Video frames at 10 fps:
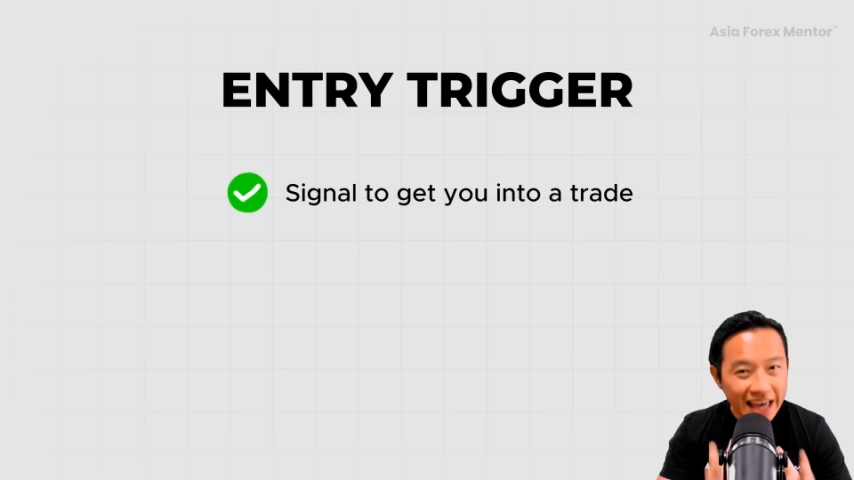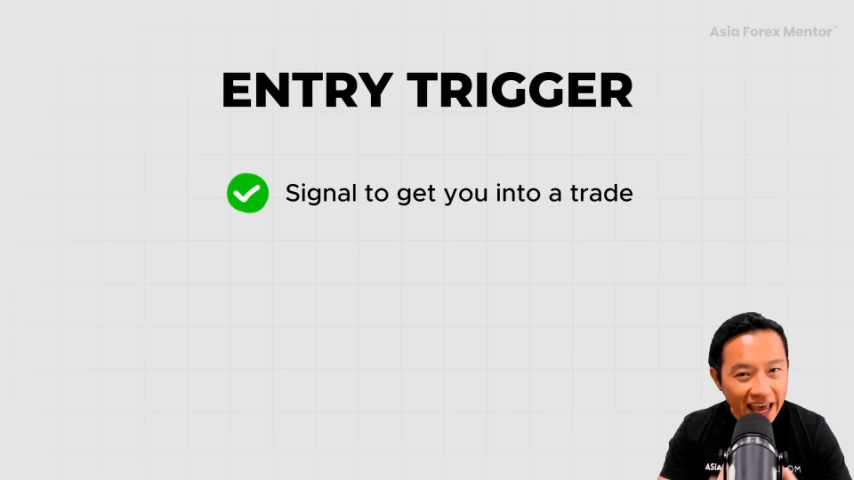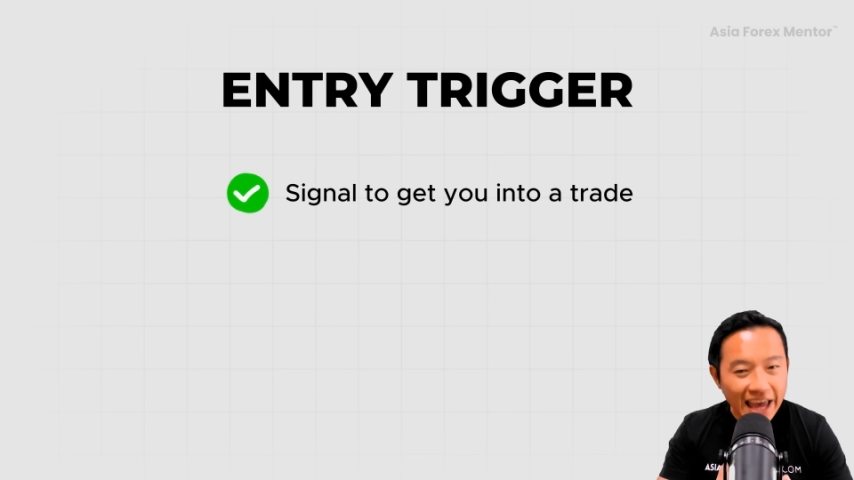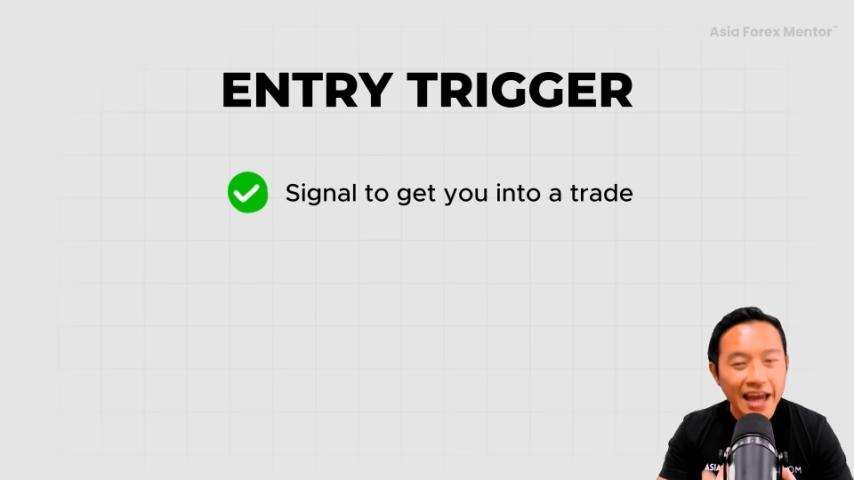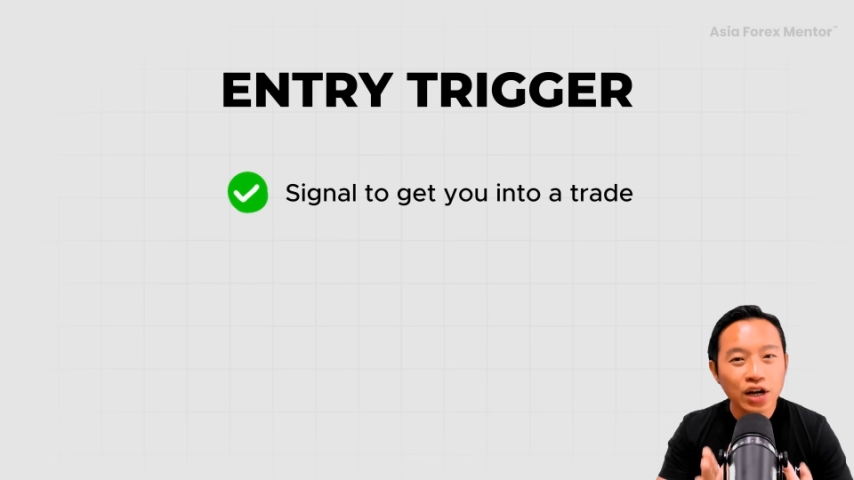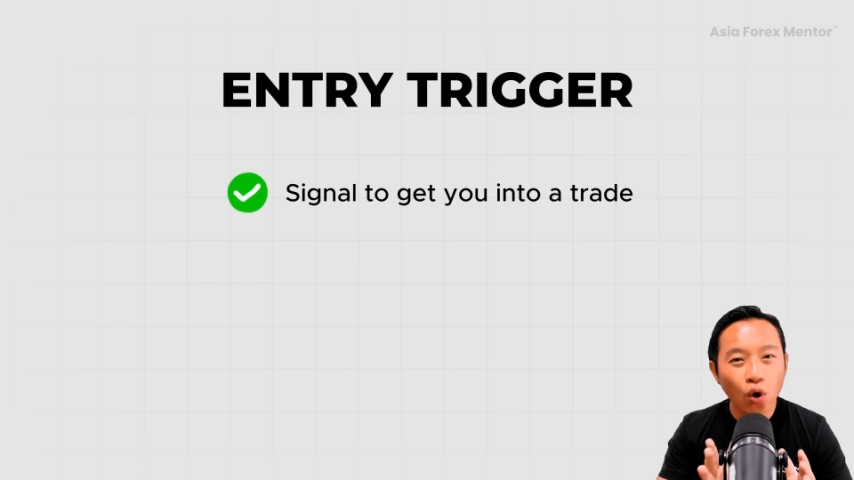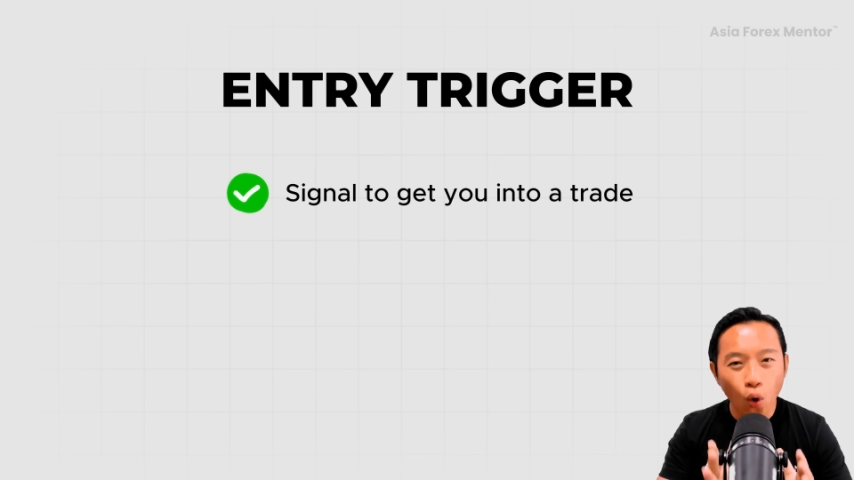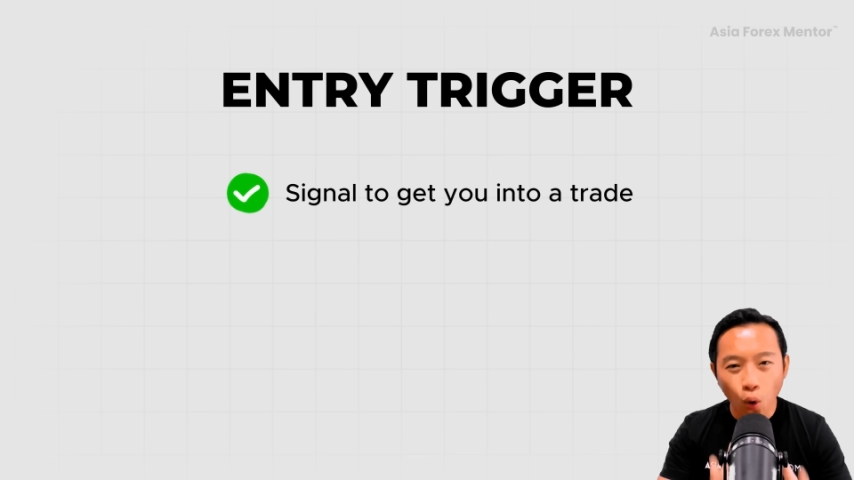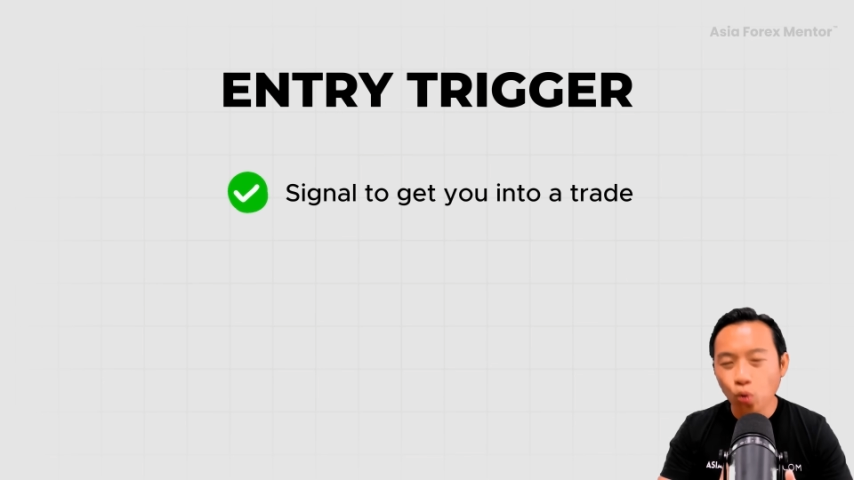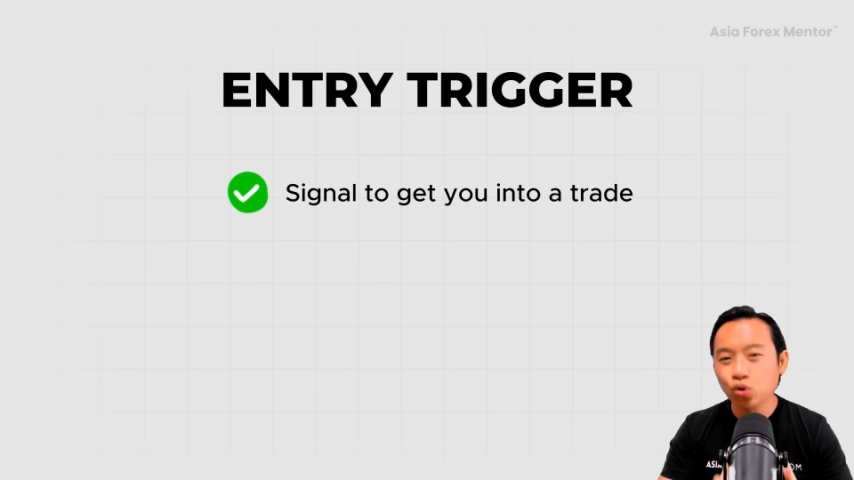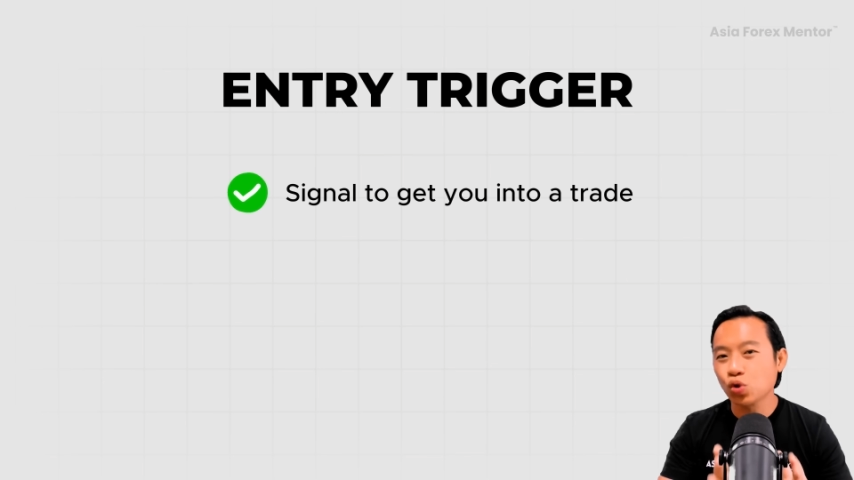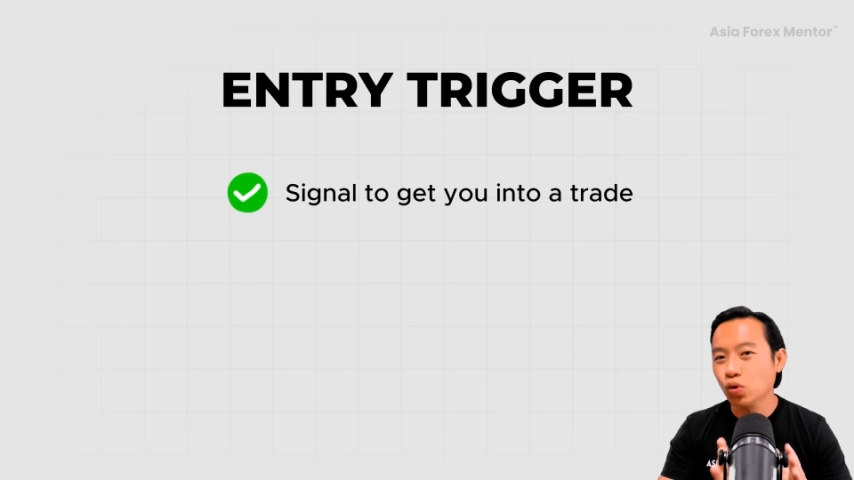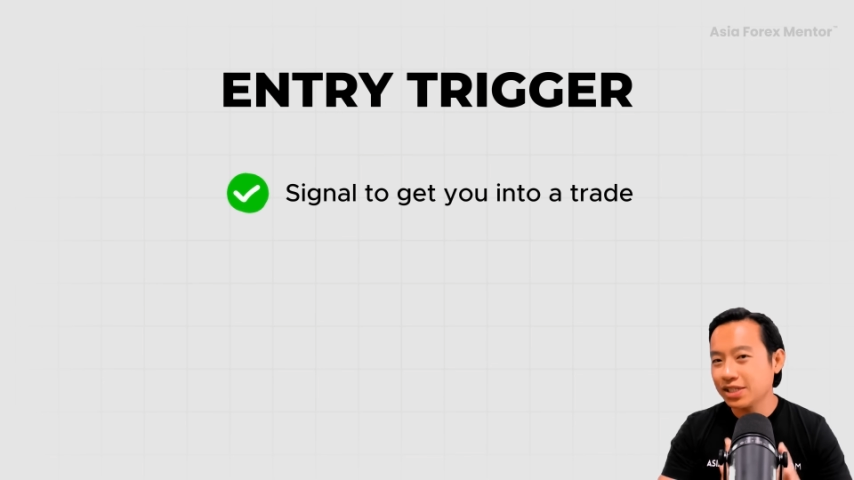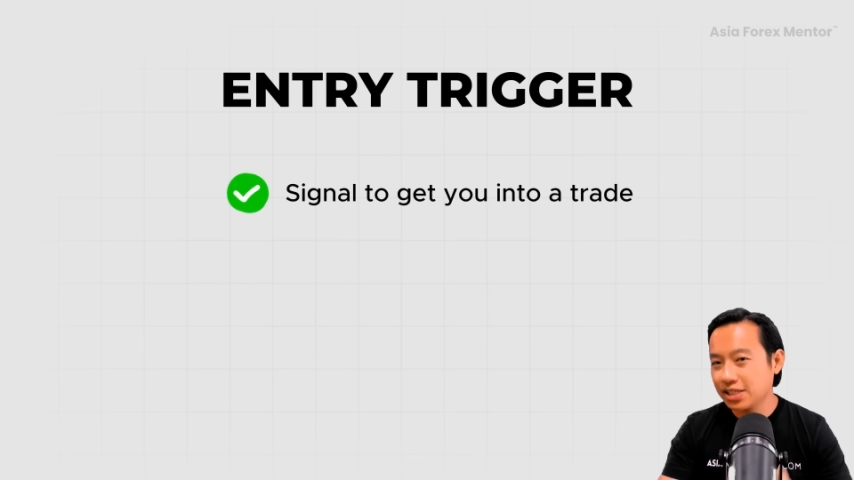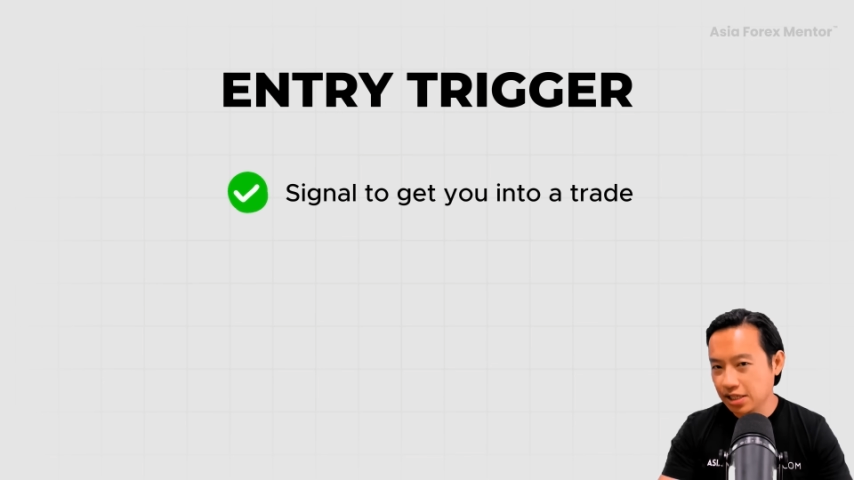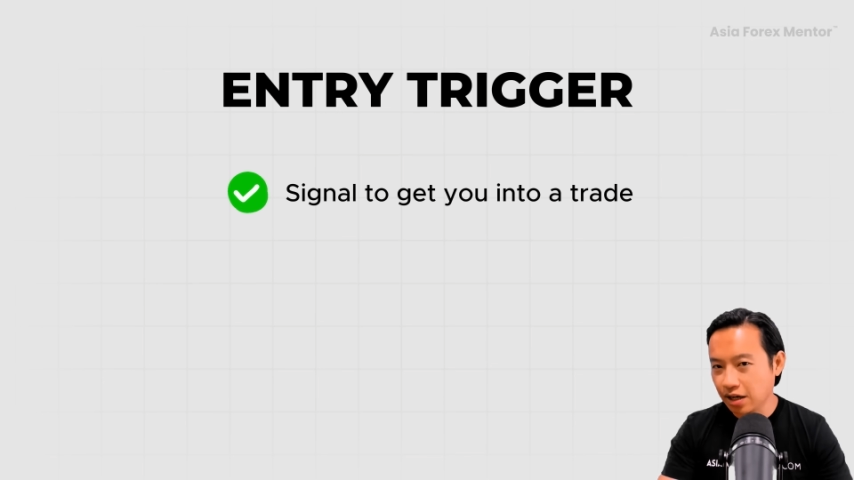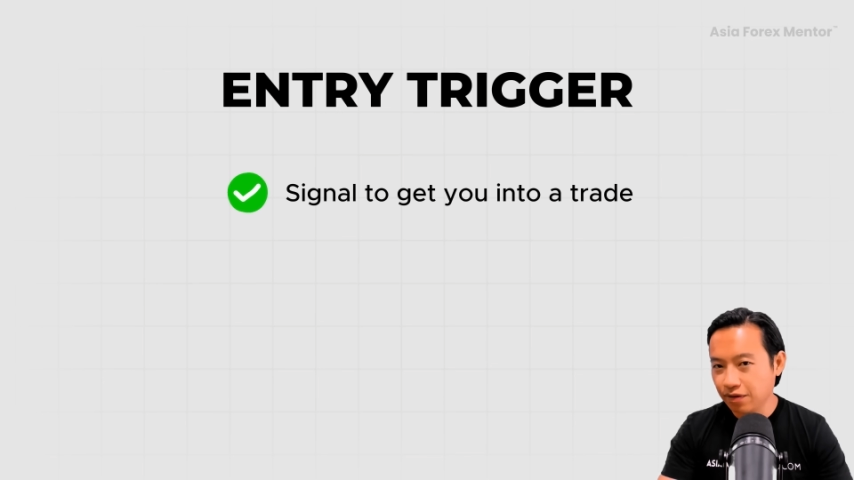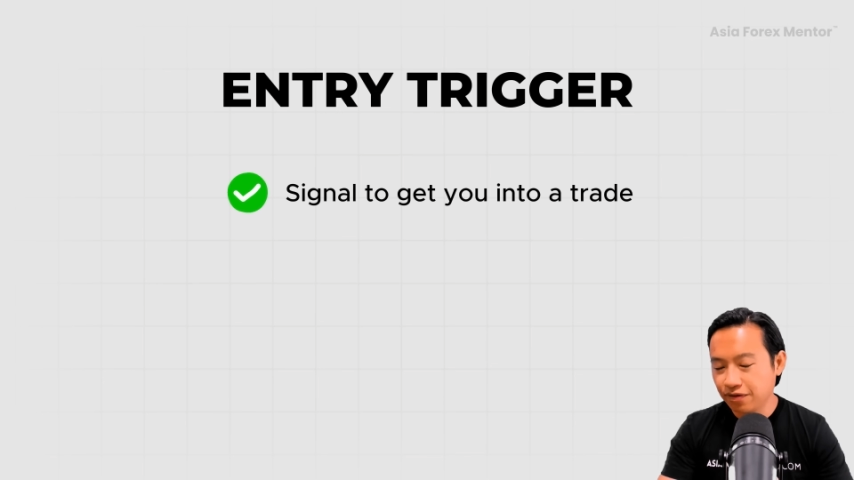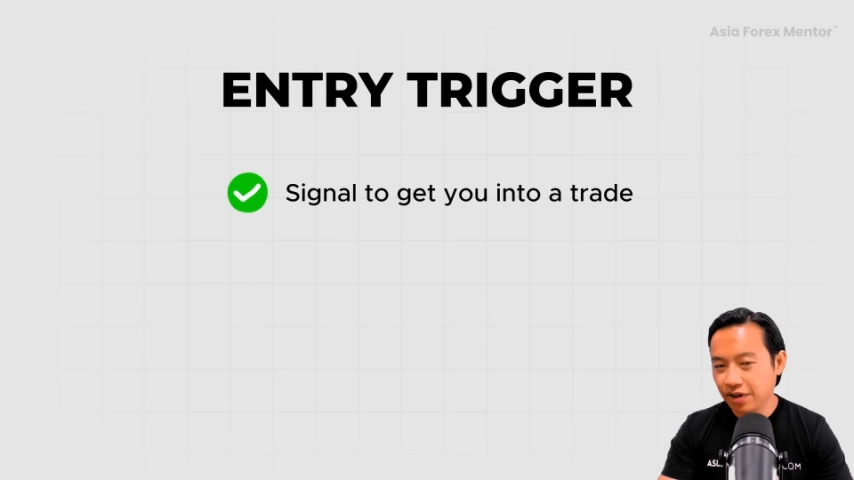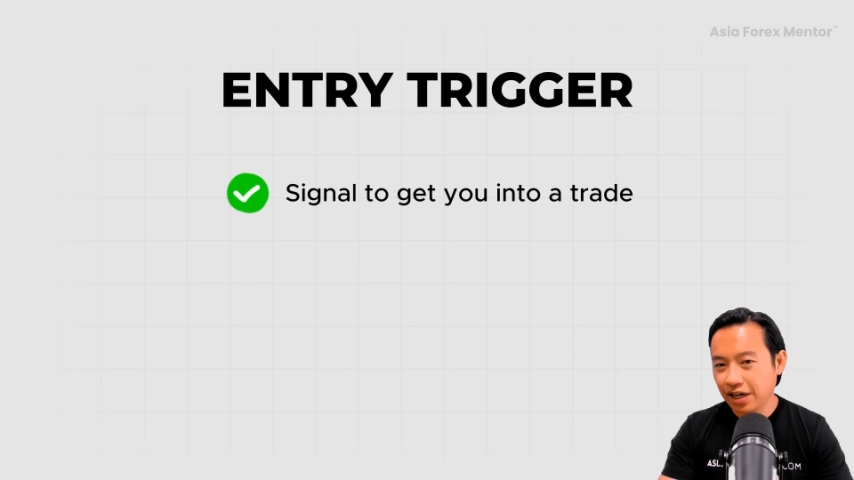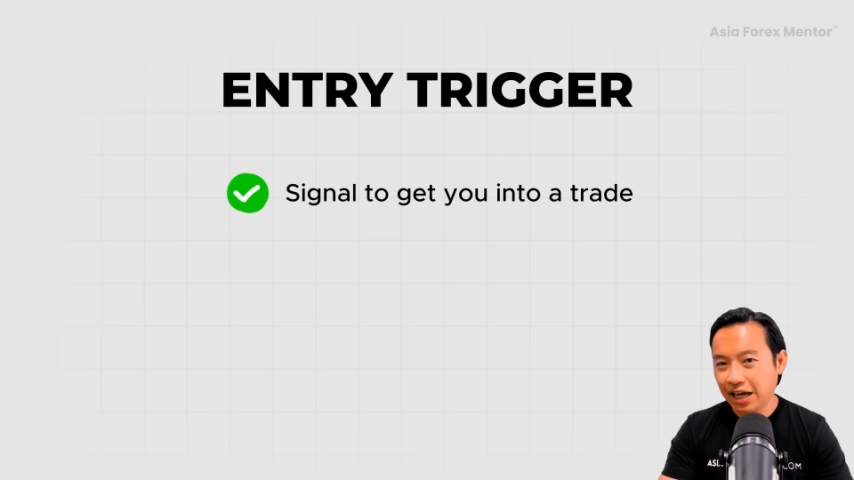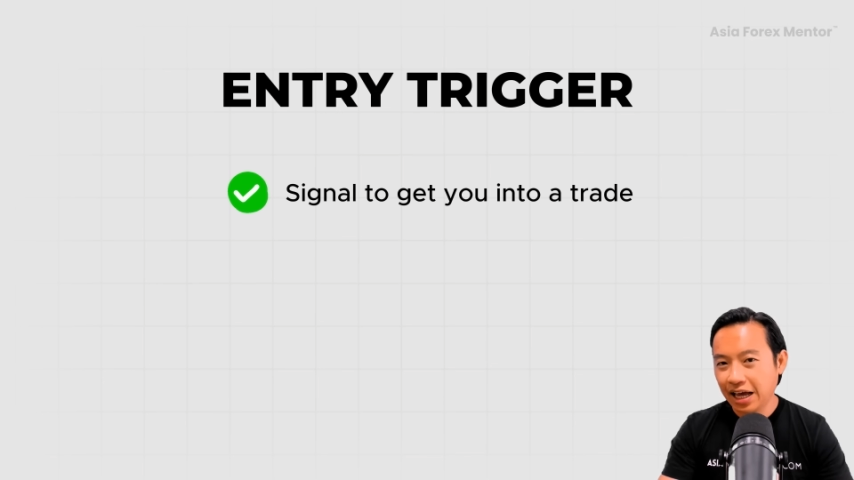can also serve